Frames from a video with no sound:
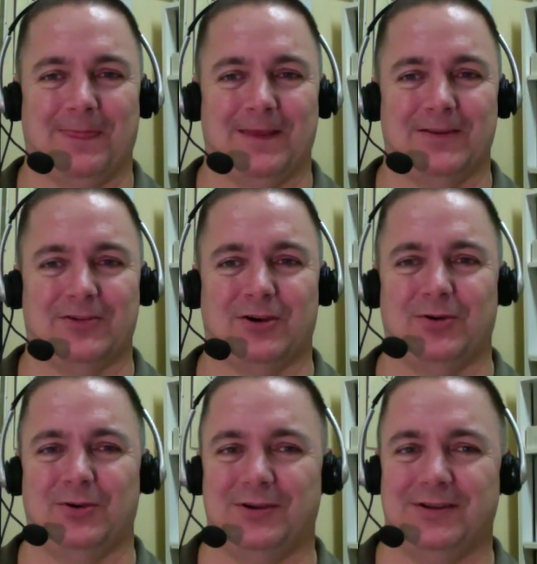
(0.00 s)

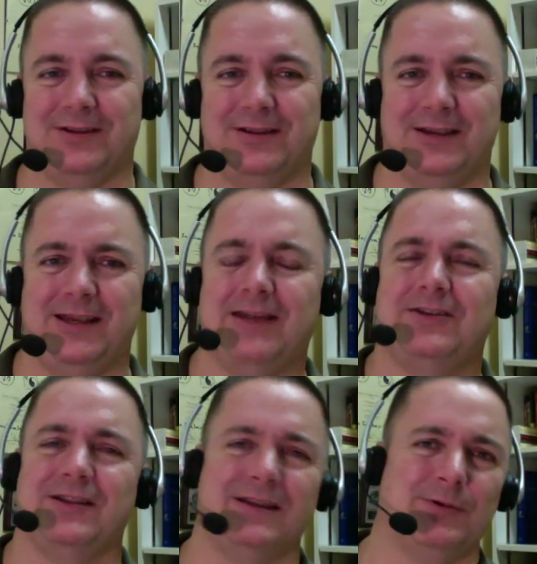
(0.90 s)
So he had
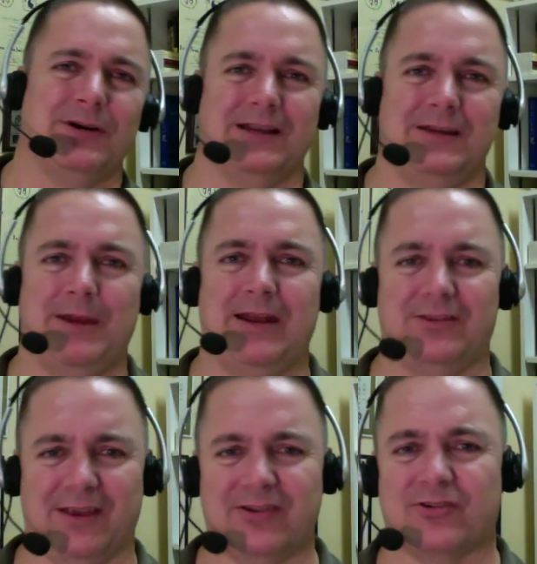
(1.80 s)
deliberately made
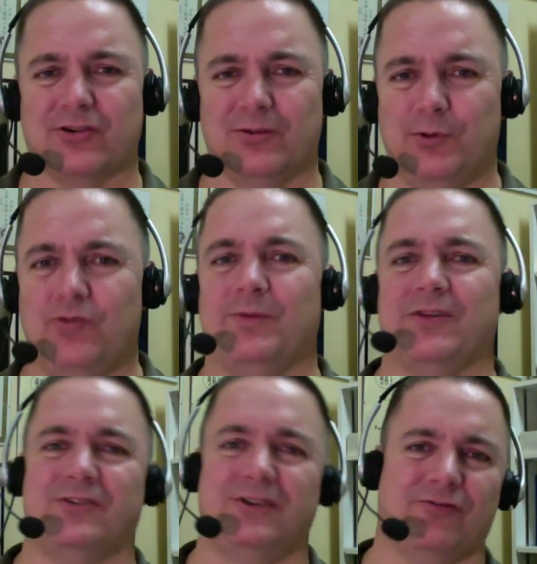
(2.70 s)
his external
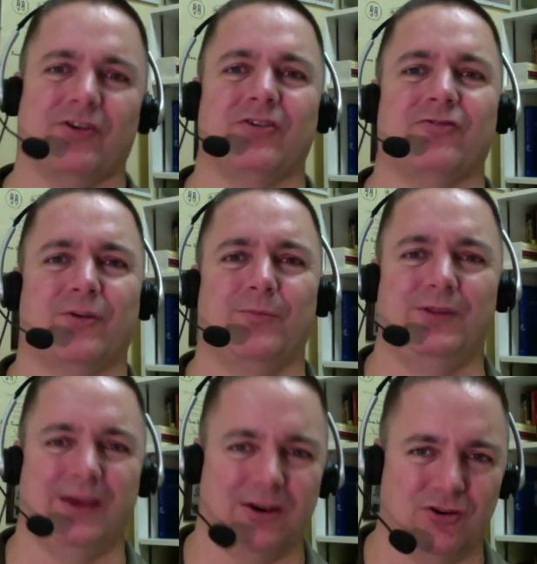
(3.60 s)
movements different from
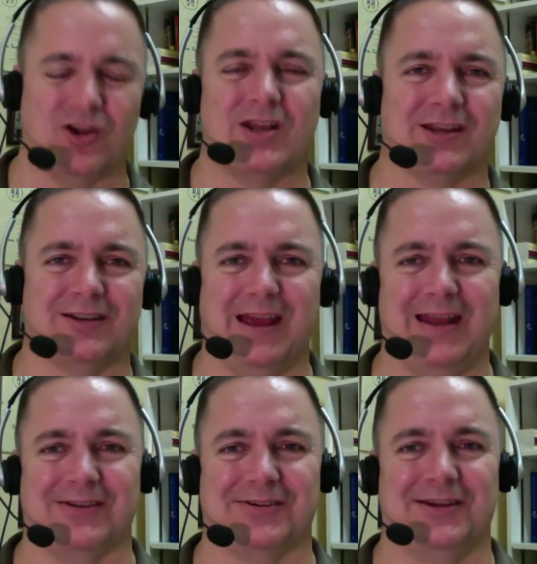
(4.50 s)
the energetic
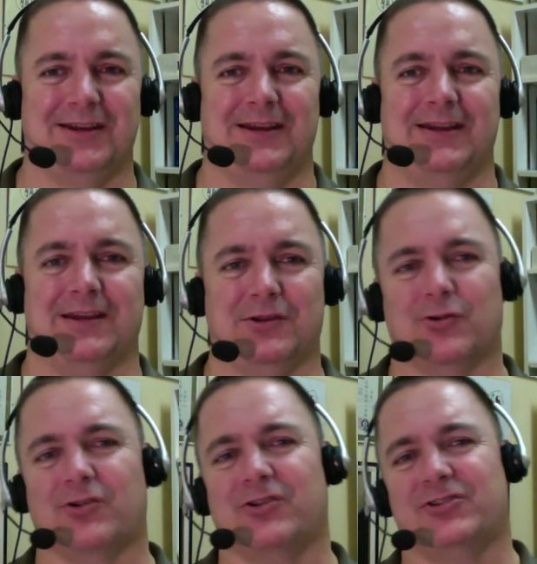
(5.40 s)
intent in
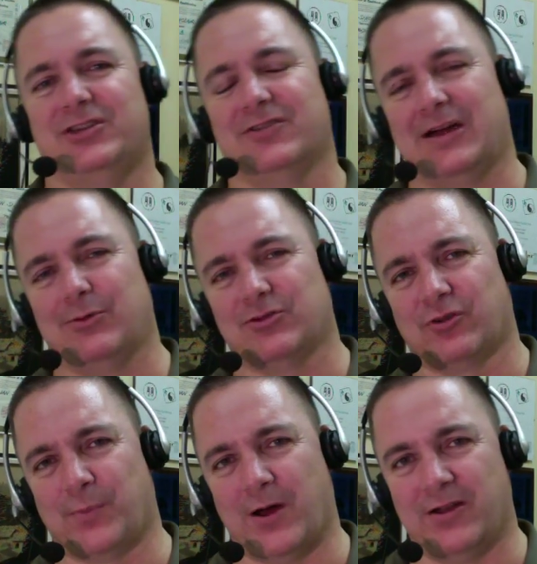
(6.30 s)
order to see if I was
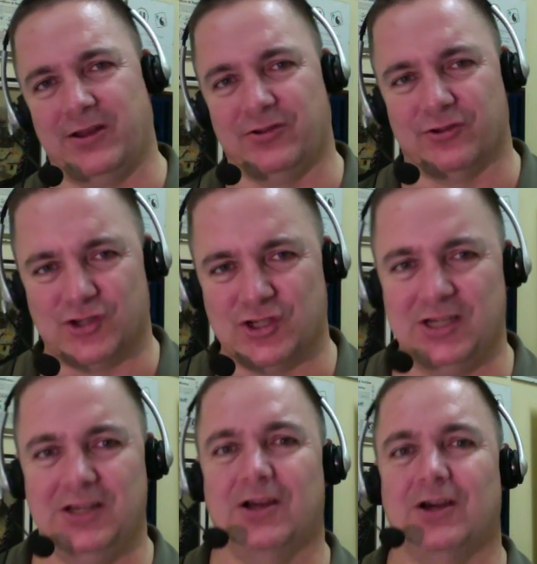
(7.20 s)
responding to
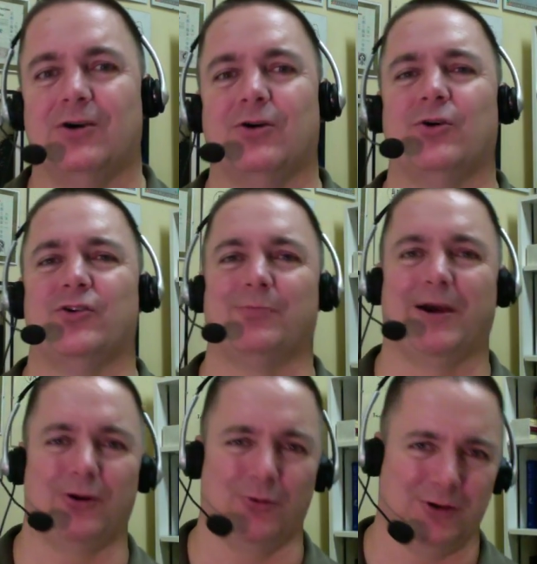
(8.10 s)
qi or to
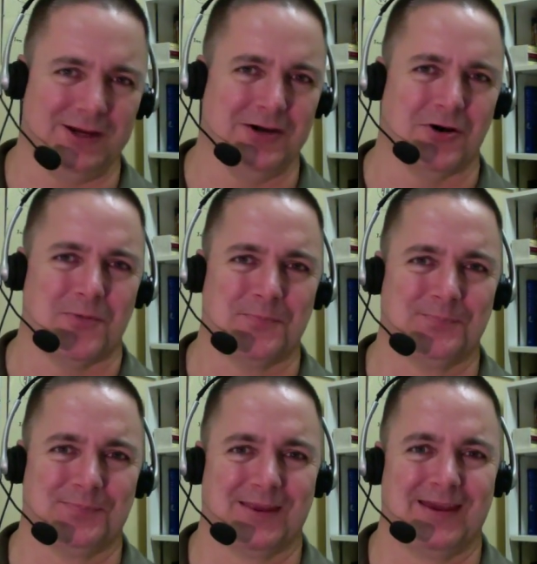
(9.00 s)
my own ego.
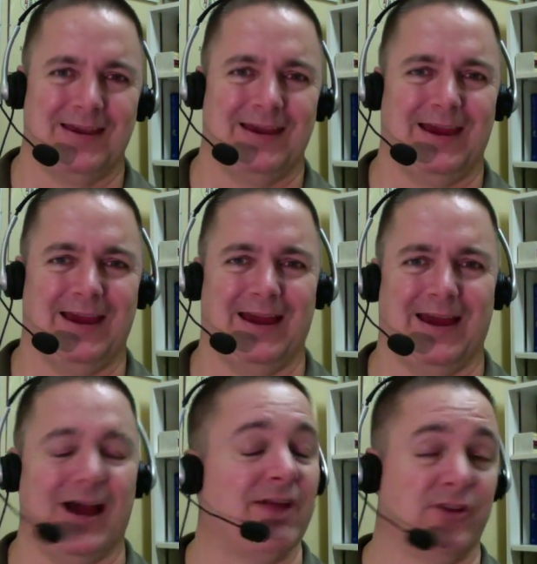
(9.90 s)

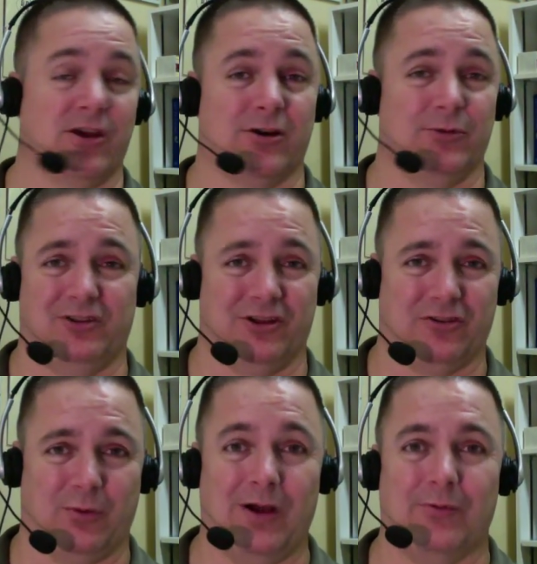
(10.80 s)
I've not always done
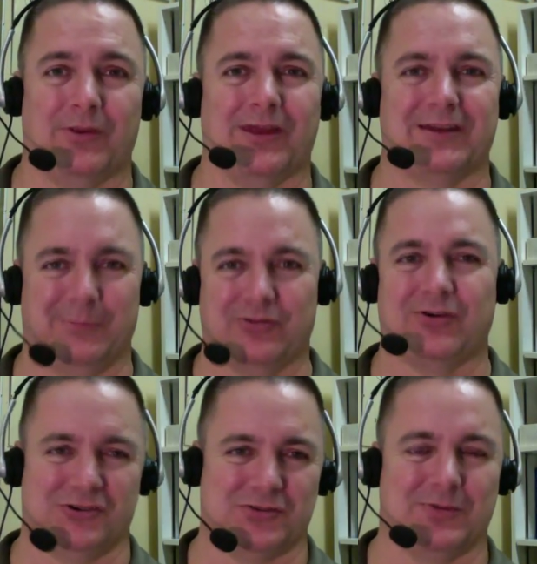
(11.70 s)
so well with that
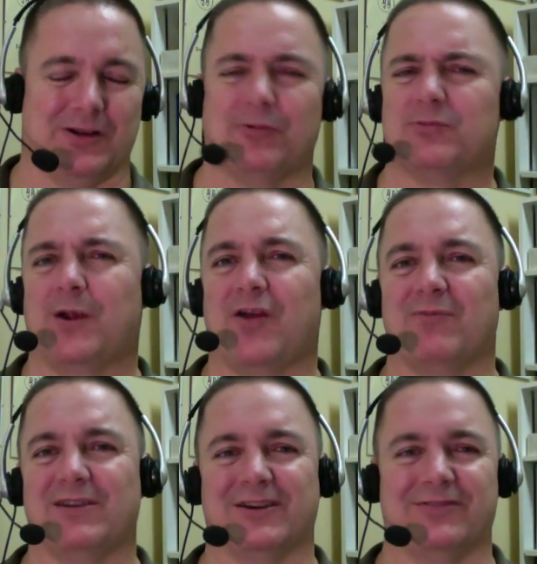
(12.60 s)
demonstration, but I was proud of
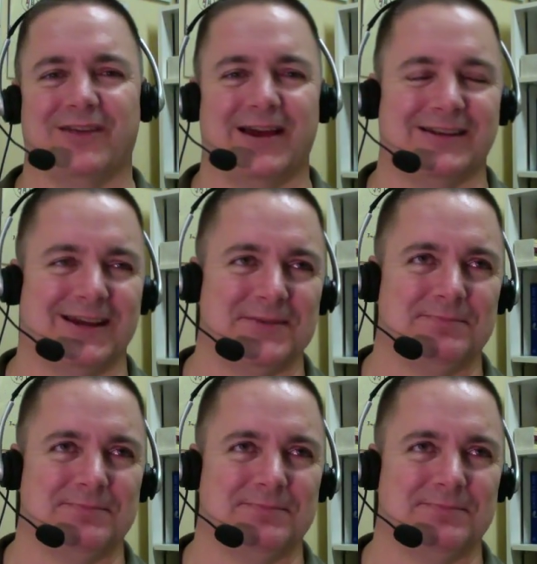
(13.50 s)
myself that day